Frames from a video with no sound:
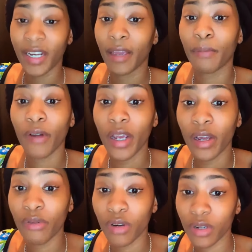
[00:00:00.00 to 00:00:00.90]
But they
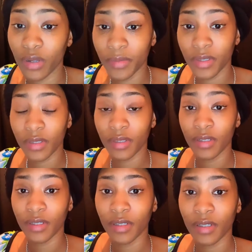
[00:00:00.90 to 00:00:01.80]
breadcrumbs.
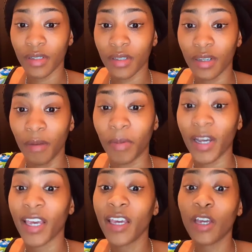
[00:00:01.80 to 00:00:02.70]

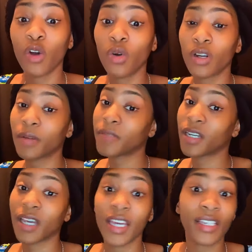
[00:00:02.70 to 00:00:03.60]
But he going
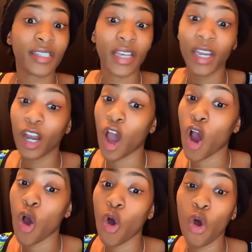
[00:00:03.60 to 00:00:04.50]
up there, he's saying
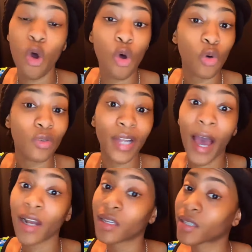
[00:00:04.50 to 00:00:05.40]
a whole
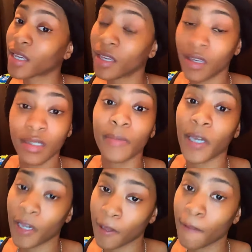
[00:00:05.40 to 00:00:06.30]
lot of
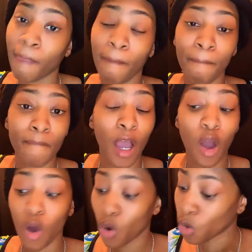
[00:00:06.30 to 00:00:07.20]
things, man
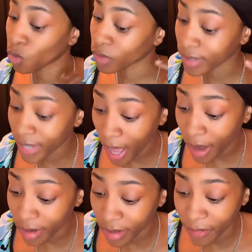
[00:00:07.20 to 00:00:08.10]
a whole
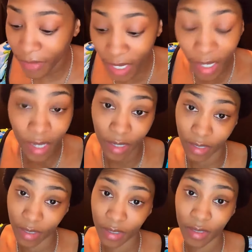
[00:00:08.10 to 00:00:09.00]
lot of
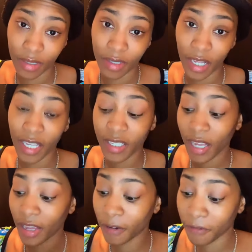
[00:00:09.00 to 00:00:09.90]
things.
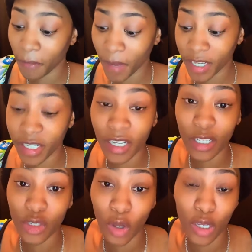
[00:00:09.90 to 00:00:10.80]
He said
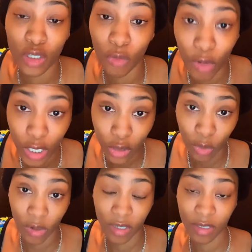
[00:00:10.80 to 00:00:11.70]
information is a, is a
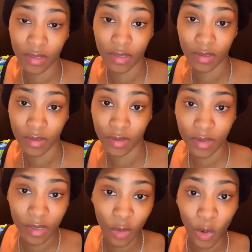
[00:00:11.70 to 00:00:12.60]
resource.
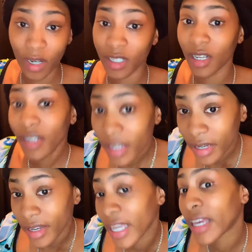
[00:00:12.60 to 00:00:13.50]
What is a
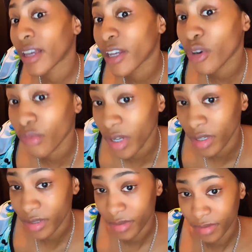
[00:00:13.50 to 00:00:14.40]
nigga?
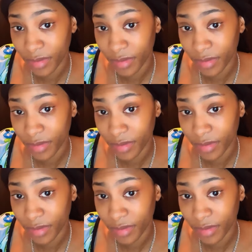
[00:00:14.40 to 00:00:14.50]
Ignorant.